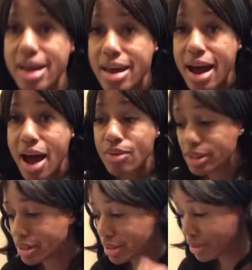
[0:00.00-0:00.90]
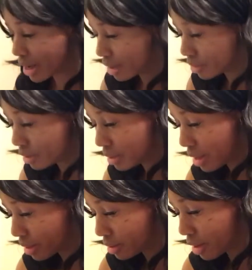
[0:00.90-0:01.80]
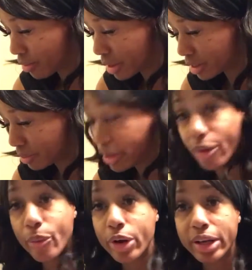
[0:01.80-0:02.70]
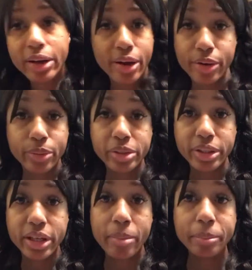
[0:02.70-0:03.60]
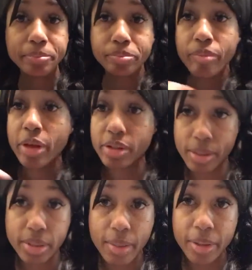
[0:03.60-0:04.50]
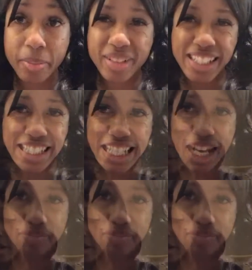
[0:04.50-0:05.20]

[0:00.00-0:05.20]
and I will see you guys on the next recipe or workout. I don't know what's gonna come. Something's coming. See ya.